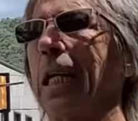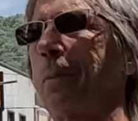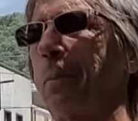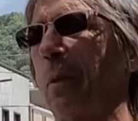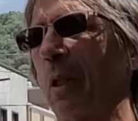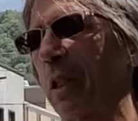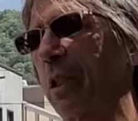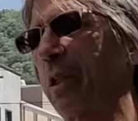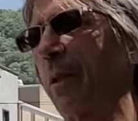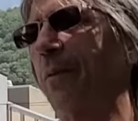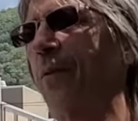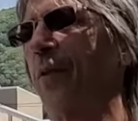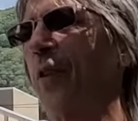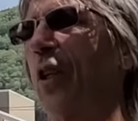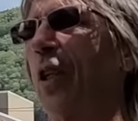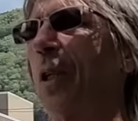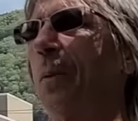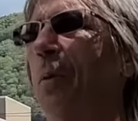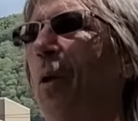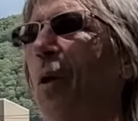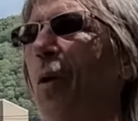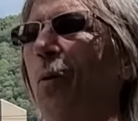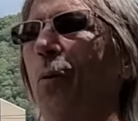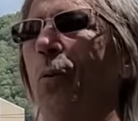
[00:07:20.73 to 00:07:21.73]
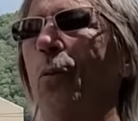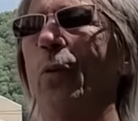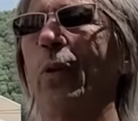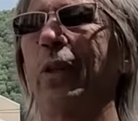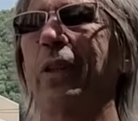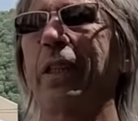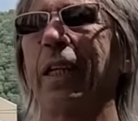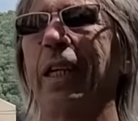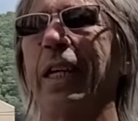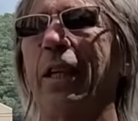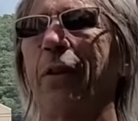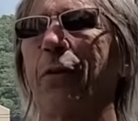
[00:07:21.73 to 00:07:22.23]
but a convertible
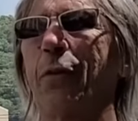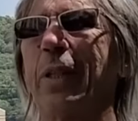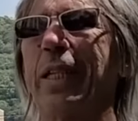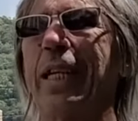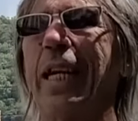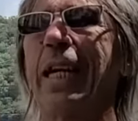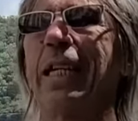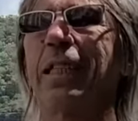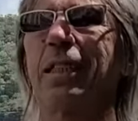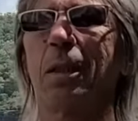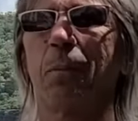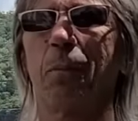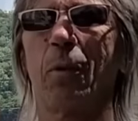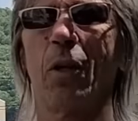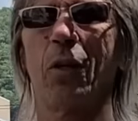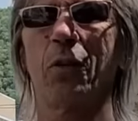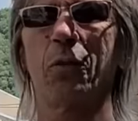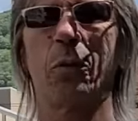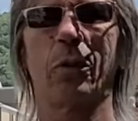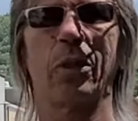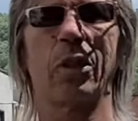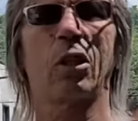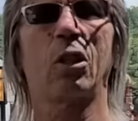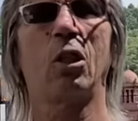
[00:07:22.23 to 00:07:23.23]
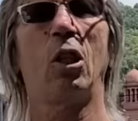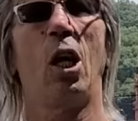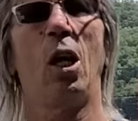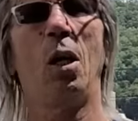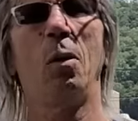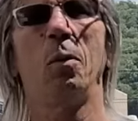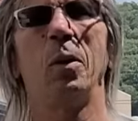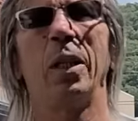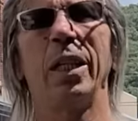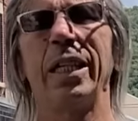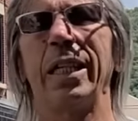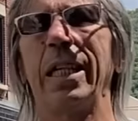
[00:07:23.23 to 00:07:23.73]
with the three Hanson Brothers with the
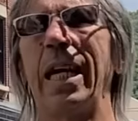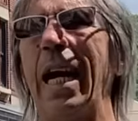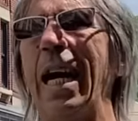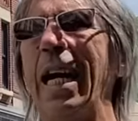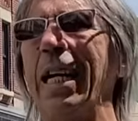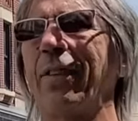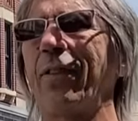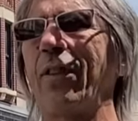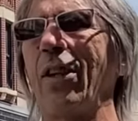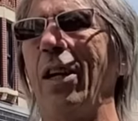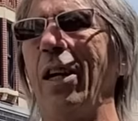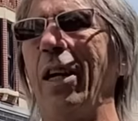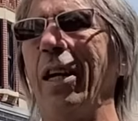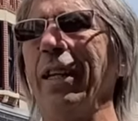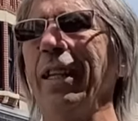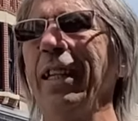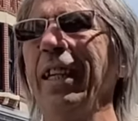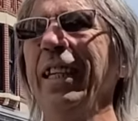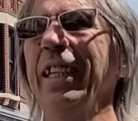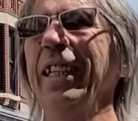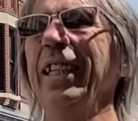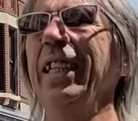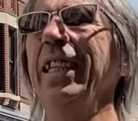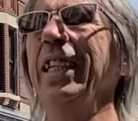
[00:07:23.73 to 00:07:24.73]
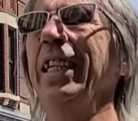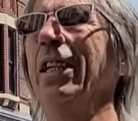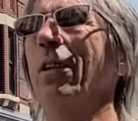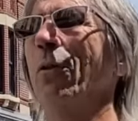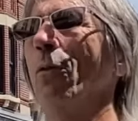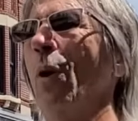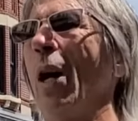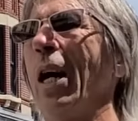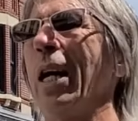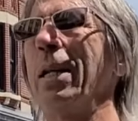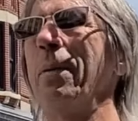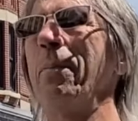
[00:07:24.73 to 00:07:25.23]
cowboy hats on,
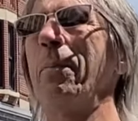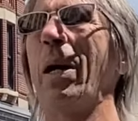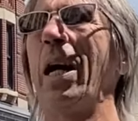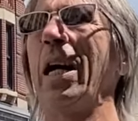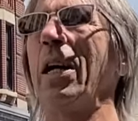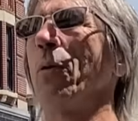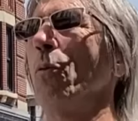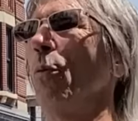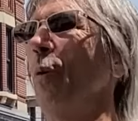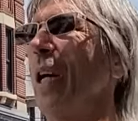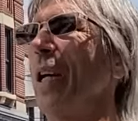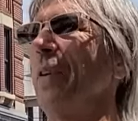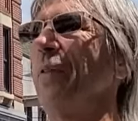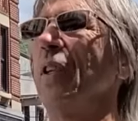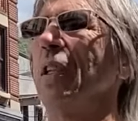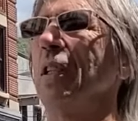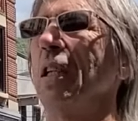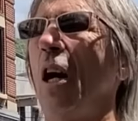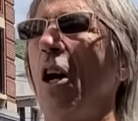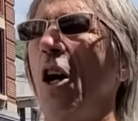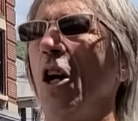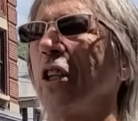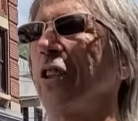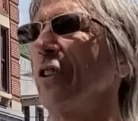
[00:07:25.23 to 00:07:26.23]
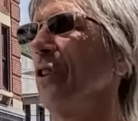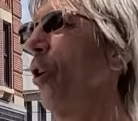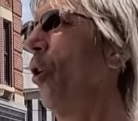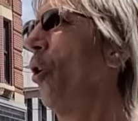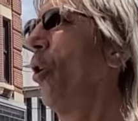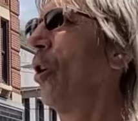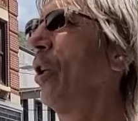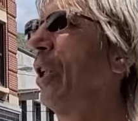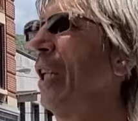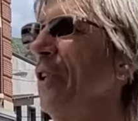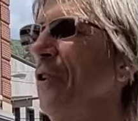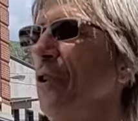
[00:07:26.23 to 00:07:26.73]
riding by and waving, honking the
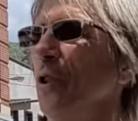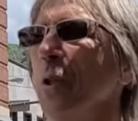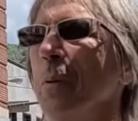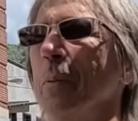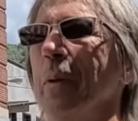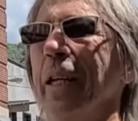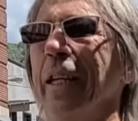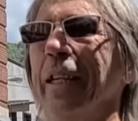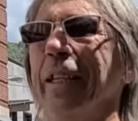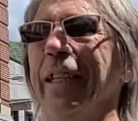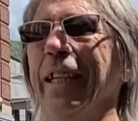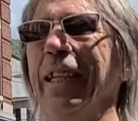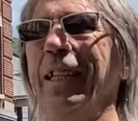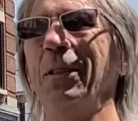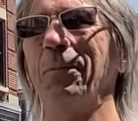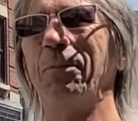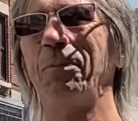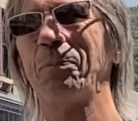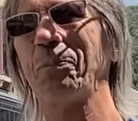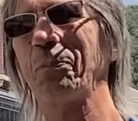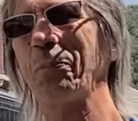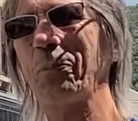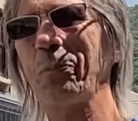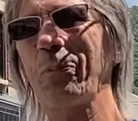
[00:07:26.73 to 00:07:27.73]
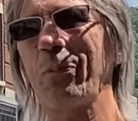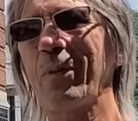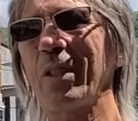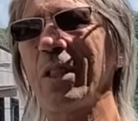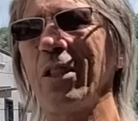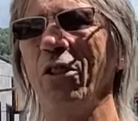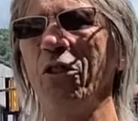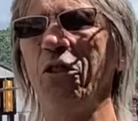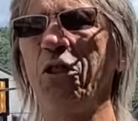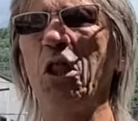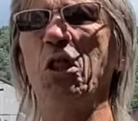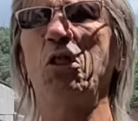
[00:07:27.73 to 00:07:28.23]
horn at Newman, and
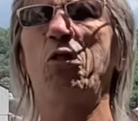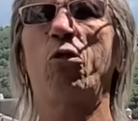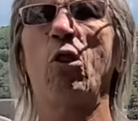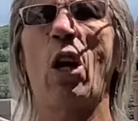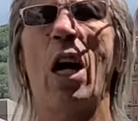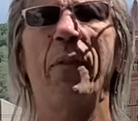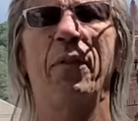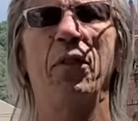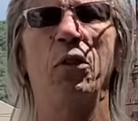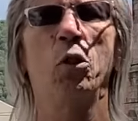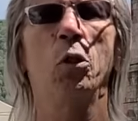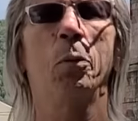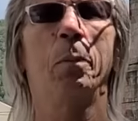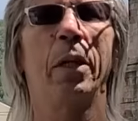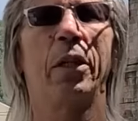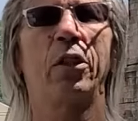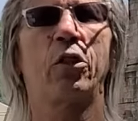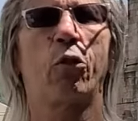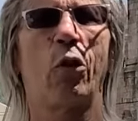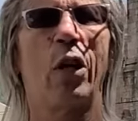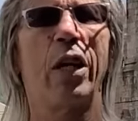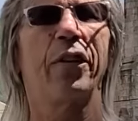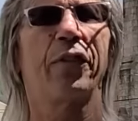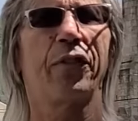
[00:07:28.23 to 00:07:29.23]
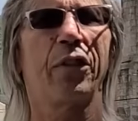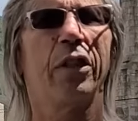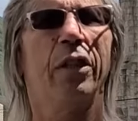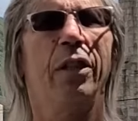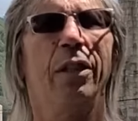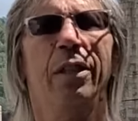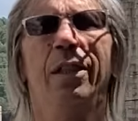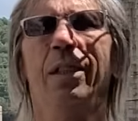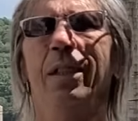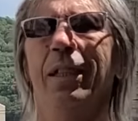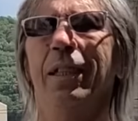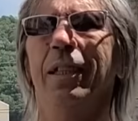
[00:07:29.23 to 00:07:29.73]
just driving Newman crazy.
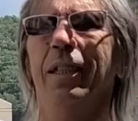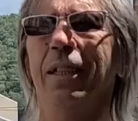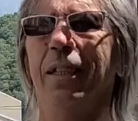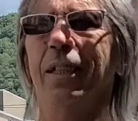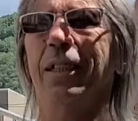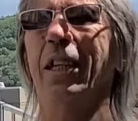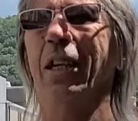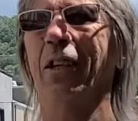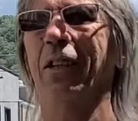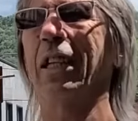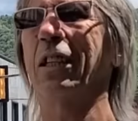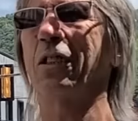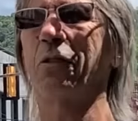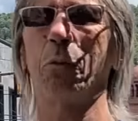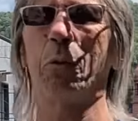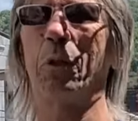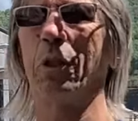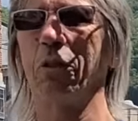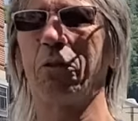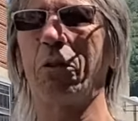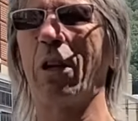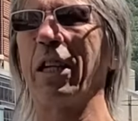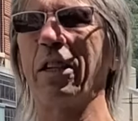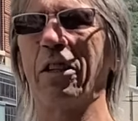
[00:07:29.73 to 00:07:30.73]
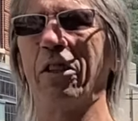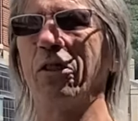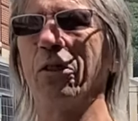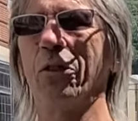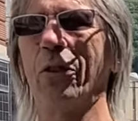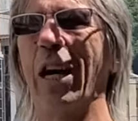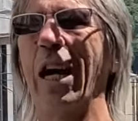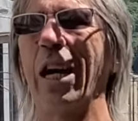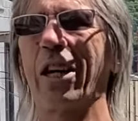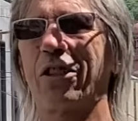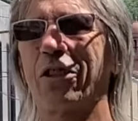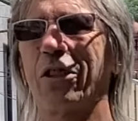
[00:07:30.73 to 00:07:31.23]
You know, that's what we were trying to do,
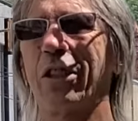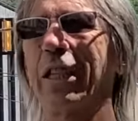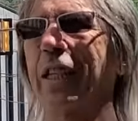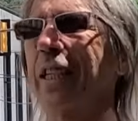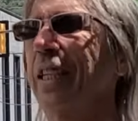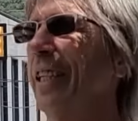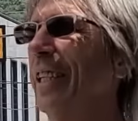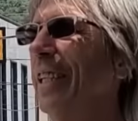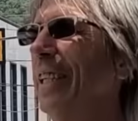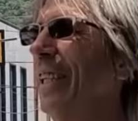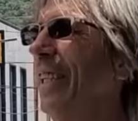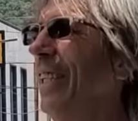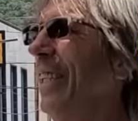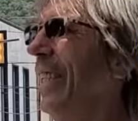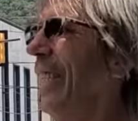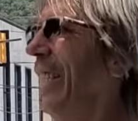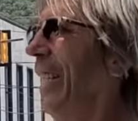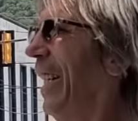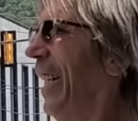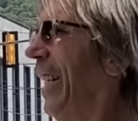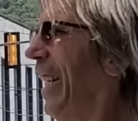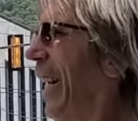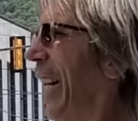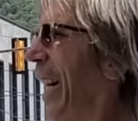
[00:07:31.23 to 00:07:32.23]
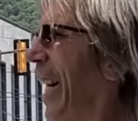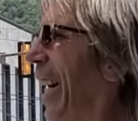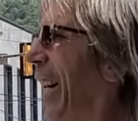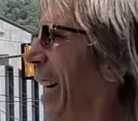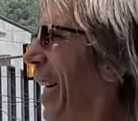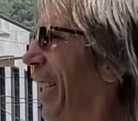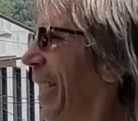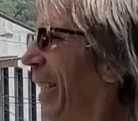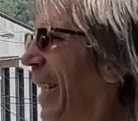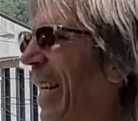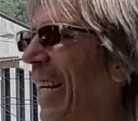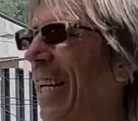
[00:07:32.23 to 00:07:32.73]
actually.
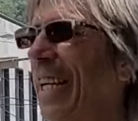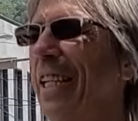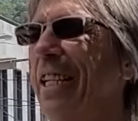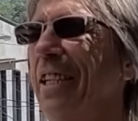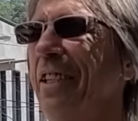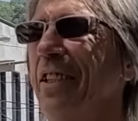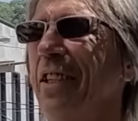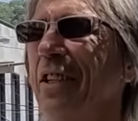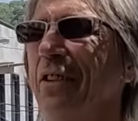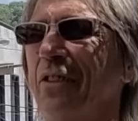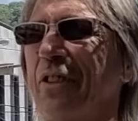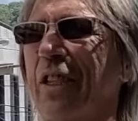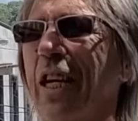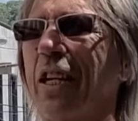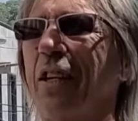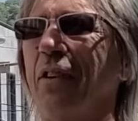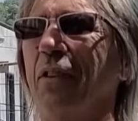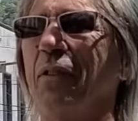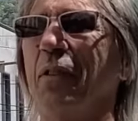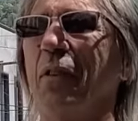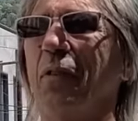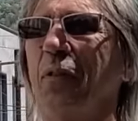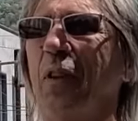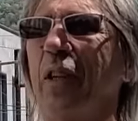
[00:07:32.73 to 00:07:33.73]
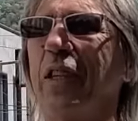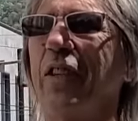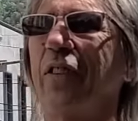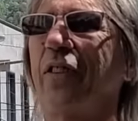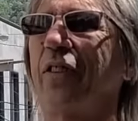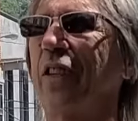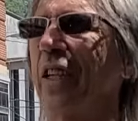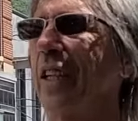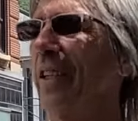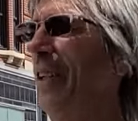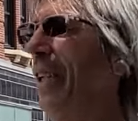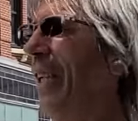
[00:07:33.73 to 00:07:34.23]
And it was kind of a funny
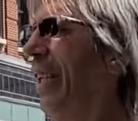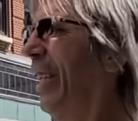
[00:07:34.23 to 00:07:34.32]
scene.